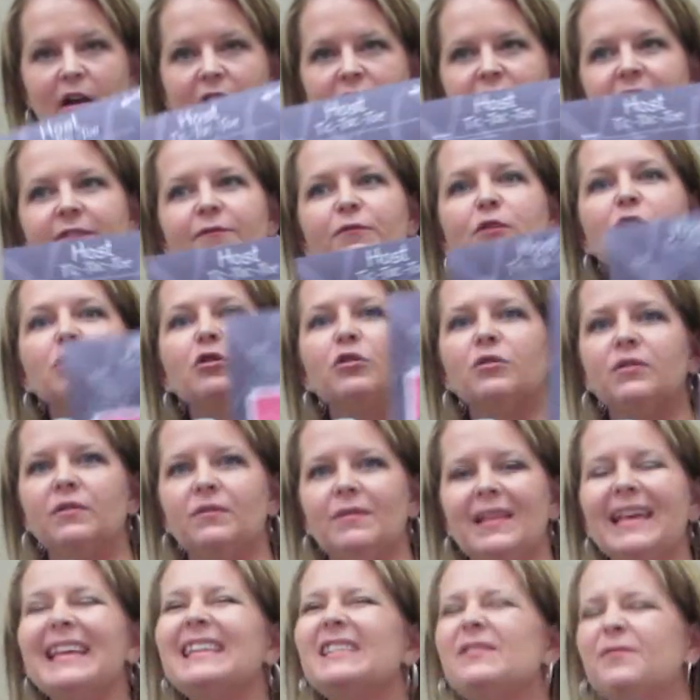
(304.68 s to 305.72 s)
are different
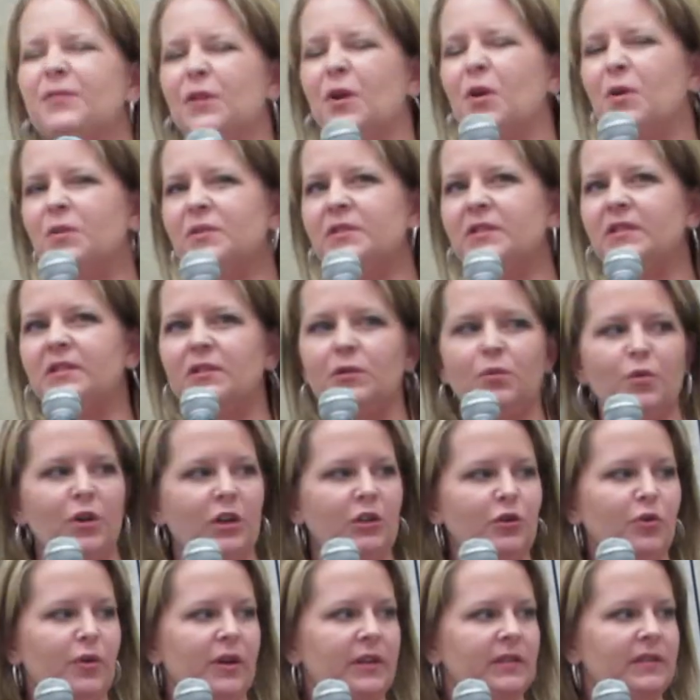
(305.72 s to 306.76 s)
things for the hostess to
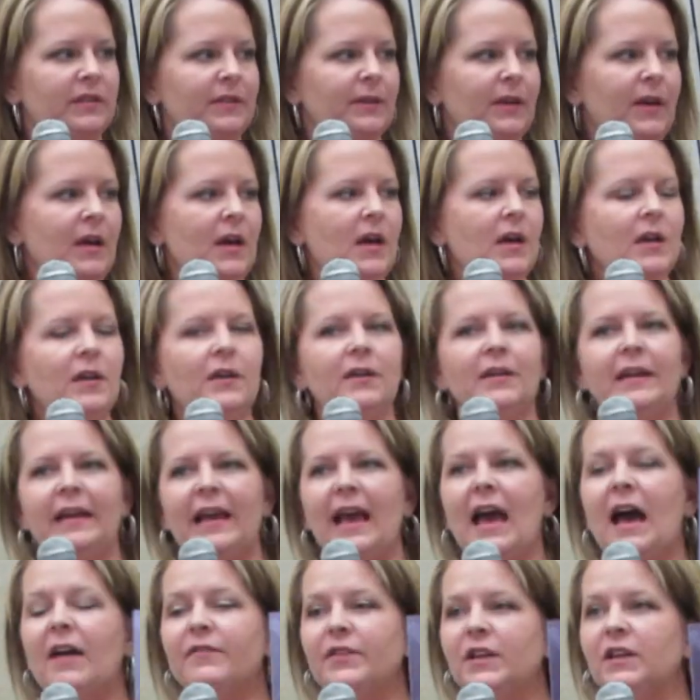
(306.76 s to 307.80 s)
work towards. Like
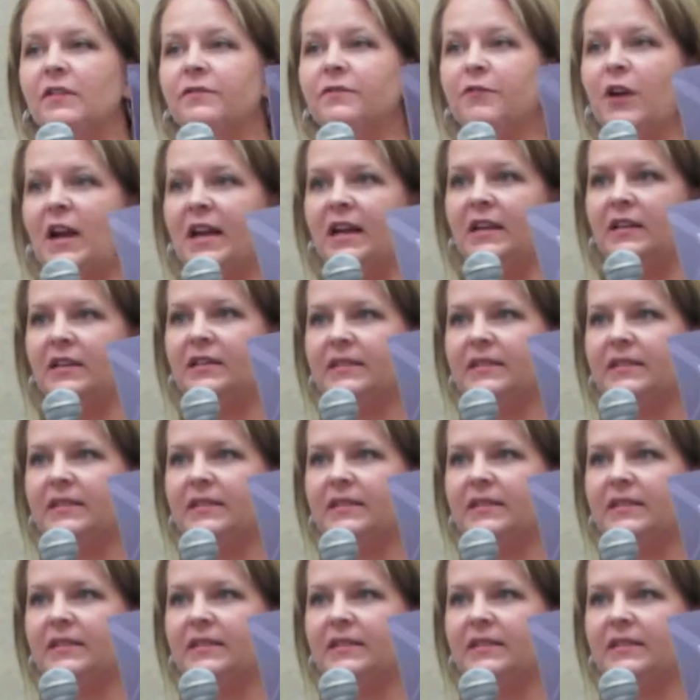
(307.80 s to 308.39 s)
having a friend